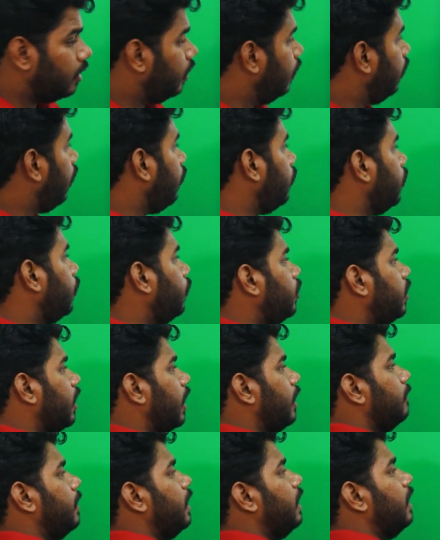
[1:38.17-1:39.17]
Now you
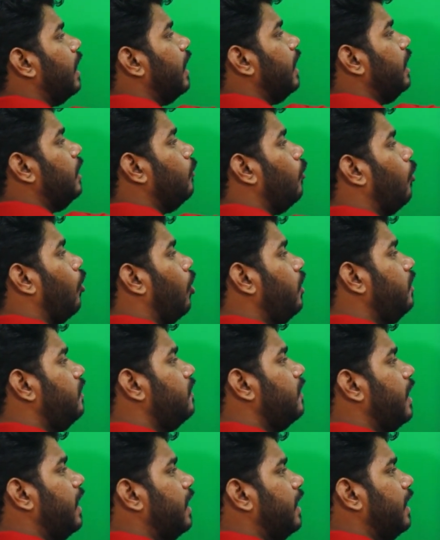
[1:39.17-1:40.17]
tell me 9 watts
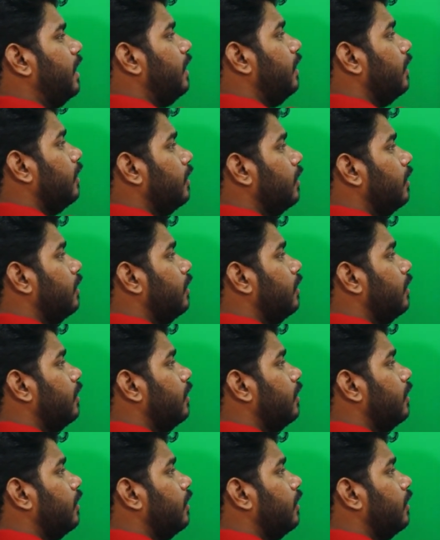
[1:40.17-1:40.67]
are 18,